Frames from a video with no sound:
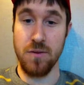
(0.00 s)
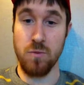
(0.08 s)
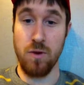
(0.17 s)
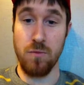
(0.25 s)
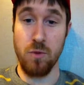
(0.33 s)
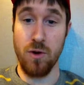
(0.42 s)
had a
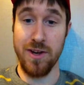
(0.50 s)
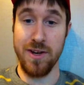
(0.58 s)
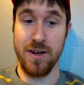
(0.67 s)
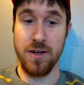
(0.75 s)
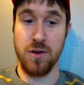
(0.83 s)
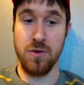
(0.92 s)

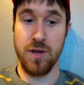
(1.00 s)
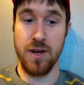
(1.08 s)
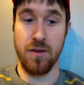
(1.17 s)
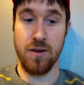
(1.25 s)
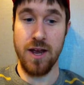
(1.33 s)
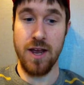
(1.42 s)
1.90
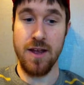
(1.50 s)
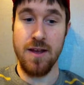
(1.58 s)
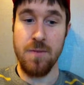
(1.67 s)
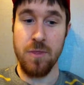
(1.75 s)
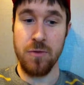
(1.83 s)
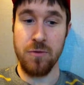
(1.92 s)
ERA,
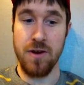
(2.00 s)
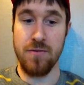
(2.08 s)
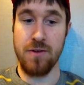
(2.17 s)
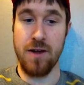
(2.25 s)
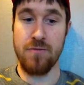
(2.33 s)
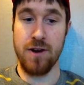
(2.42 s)

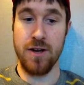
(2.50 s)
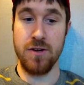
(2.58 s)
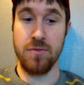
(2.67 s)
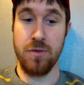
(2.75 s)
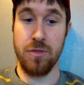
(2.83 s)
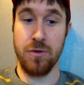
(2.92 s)
3-5
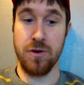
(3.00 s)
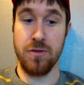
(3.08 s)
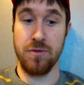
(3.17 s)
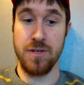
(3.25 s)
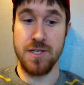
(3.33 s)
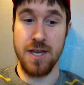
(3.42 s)
record with
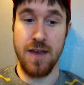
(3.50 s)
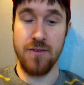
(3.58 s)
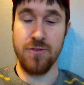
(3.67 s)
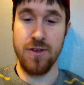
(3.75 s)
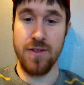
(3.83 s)
33 saves,